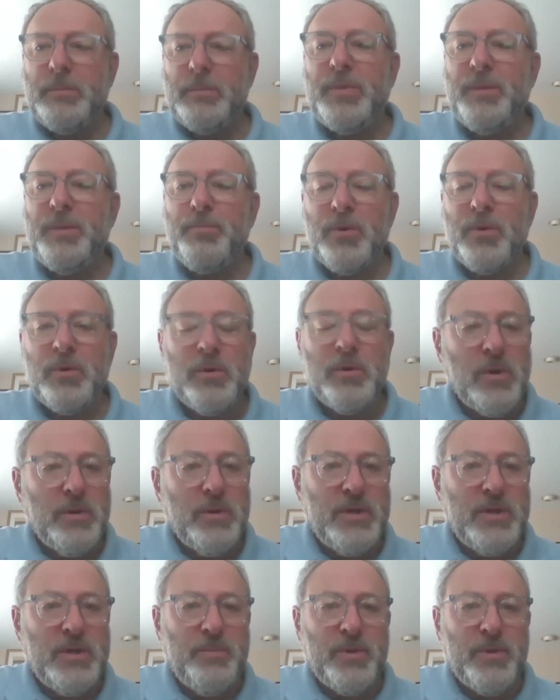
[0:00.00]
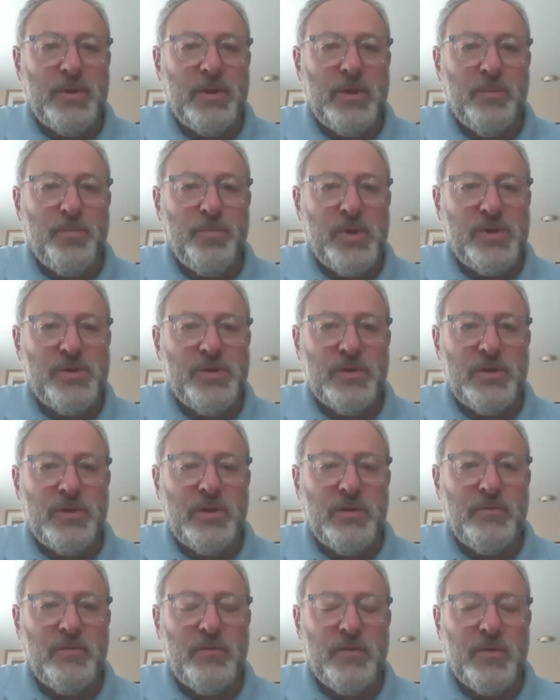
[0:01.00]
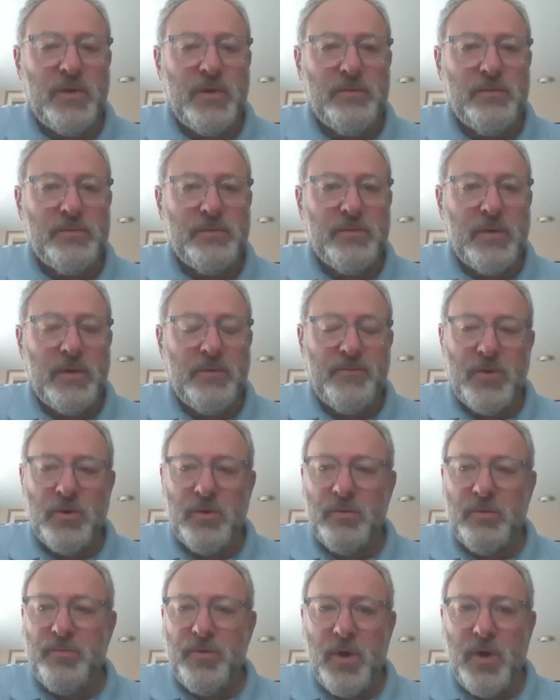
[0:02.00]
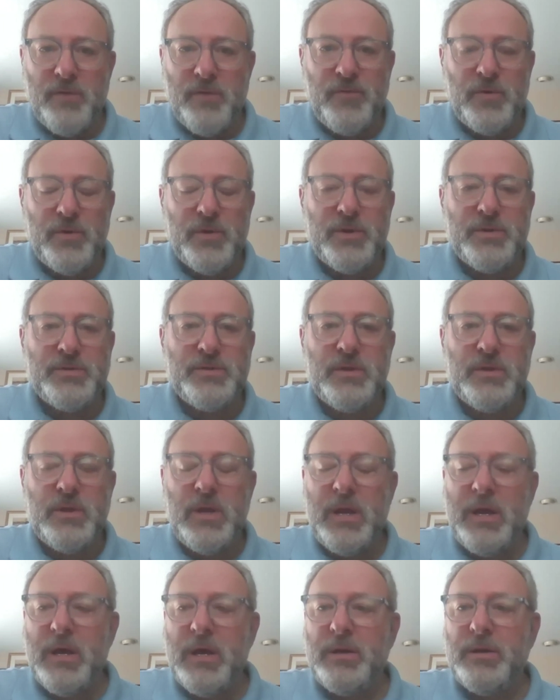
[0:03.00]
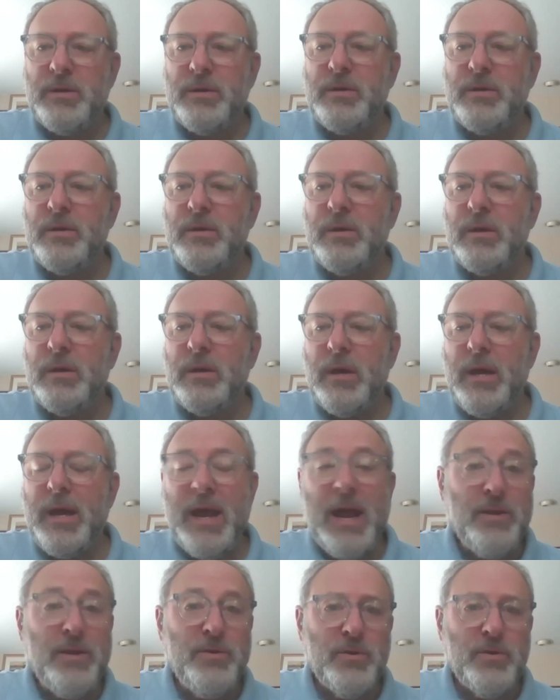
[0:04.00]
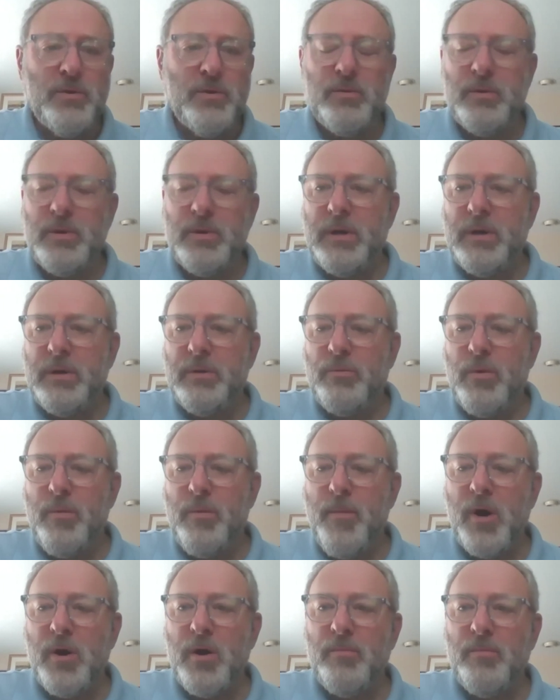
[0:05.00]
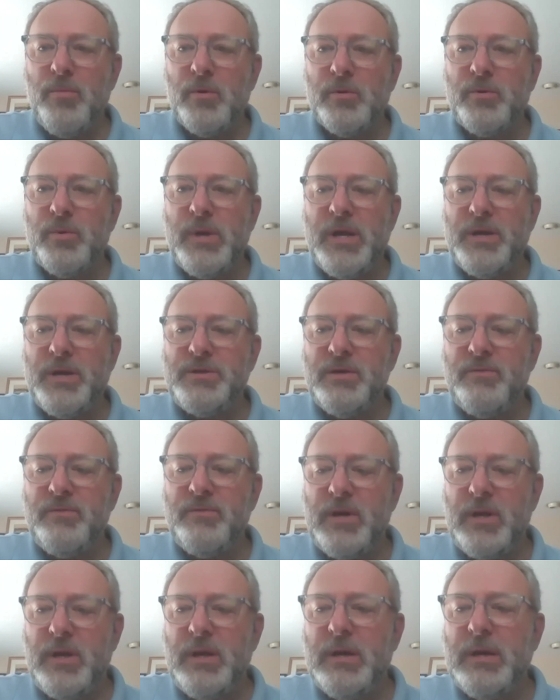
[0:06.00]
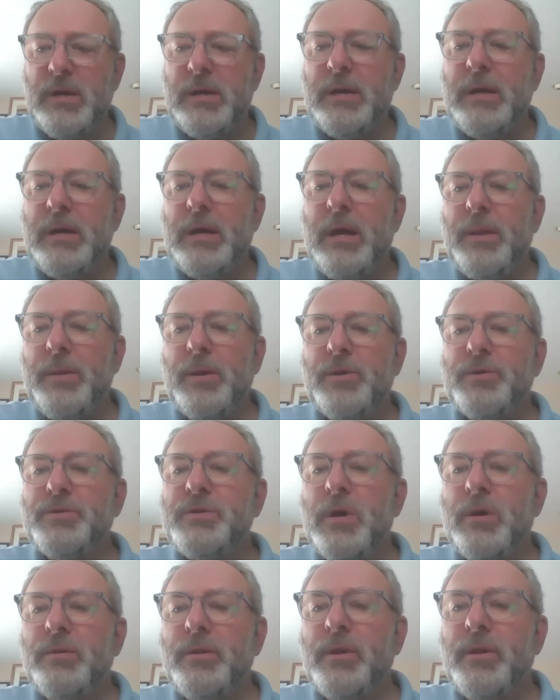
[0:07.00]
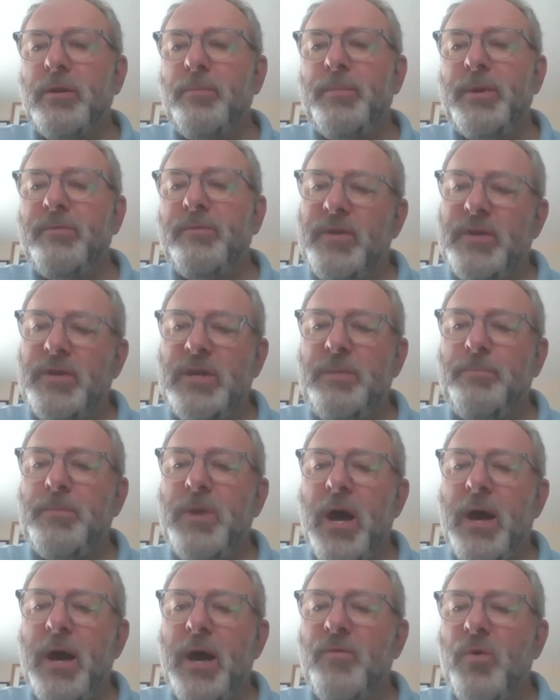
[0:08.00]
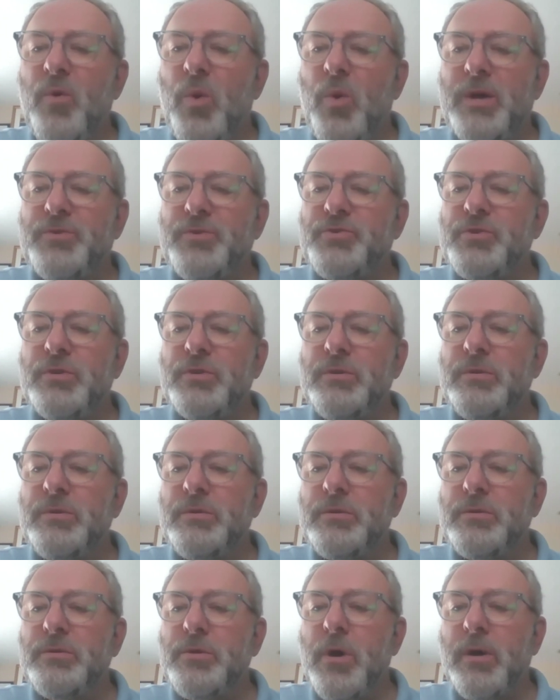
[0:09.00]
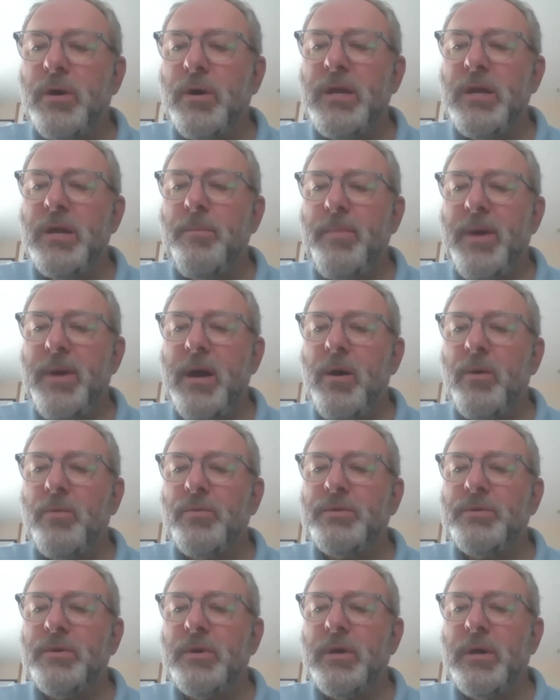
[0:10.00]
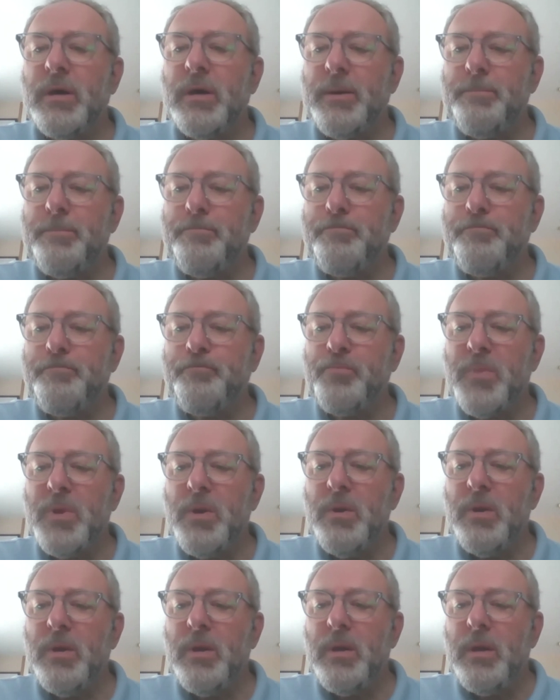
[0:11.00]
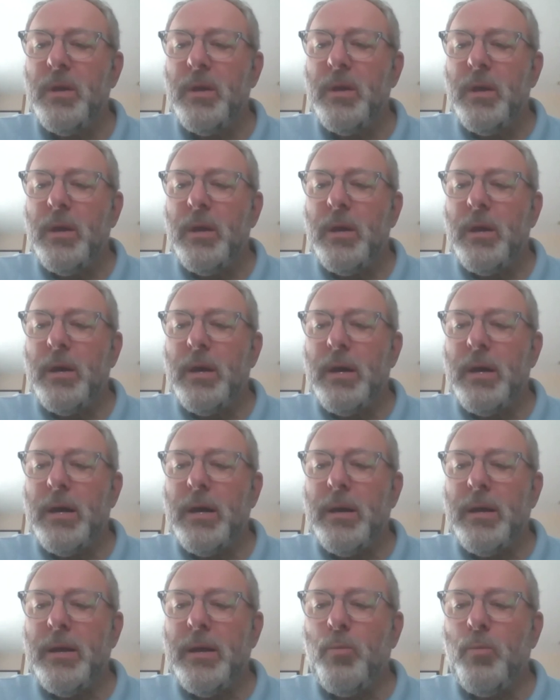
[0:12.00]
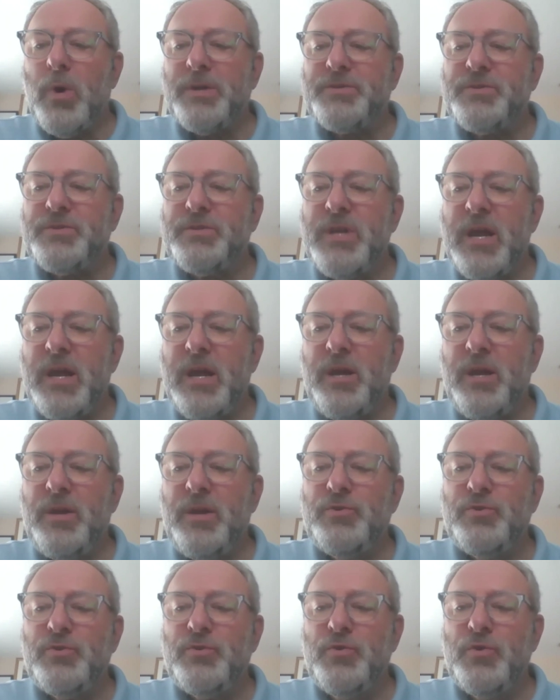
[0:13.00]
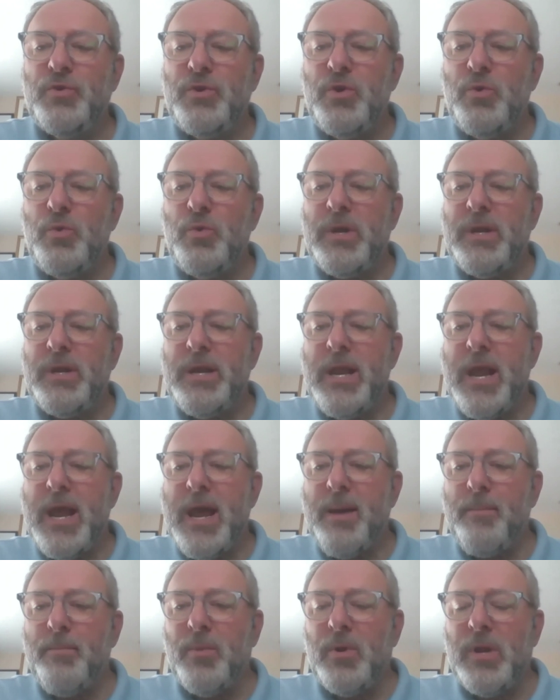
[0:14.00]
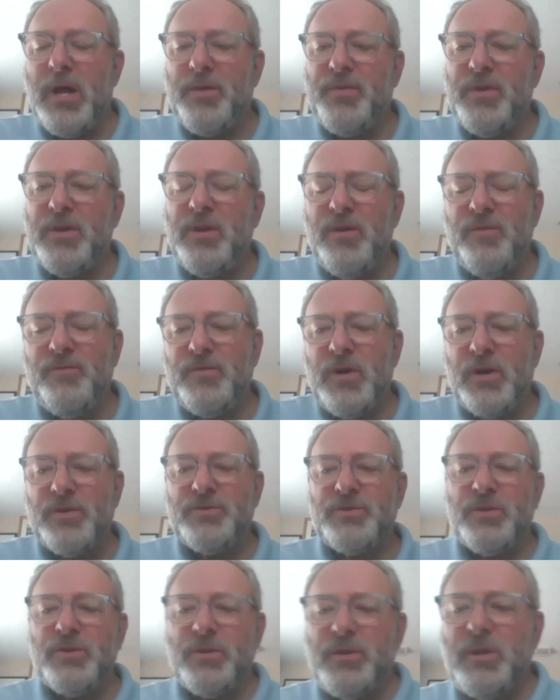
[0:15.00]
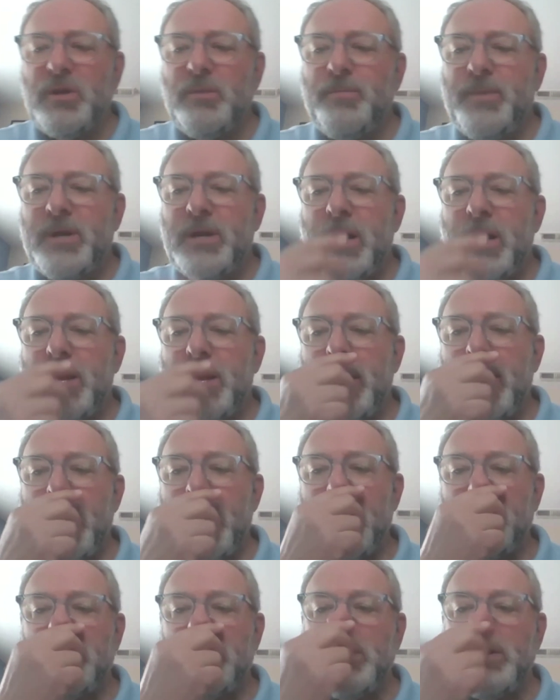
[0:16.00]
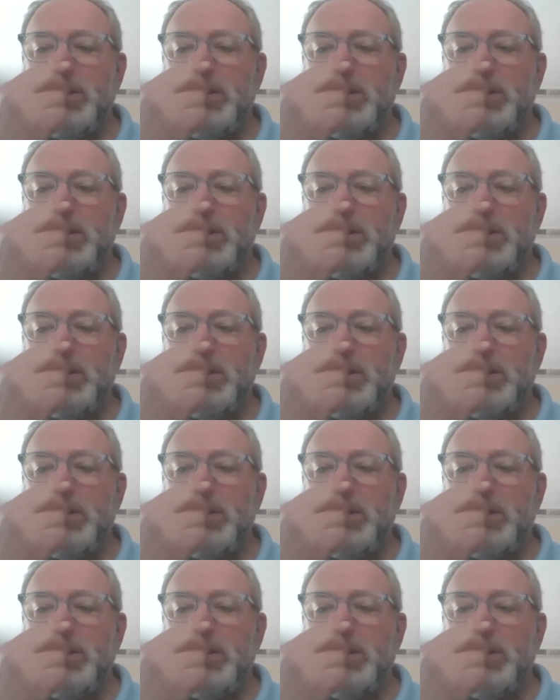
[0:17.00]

People are deeply appreciative of your thoughtfulness and your remarkable creativity. There's a little bit of a deep dive question talking about at what stage do you enamel? I think you've touched a little bit on that.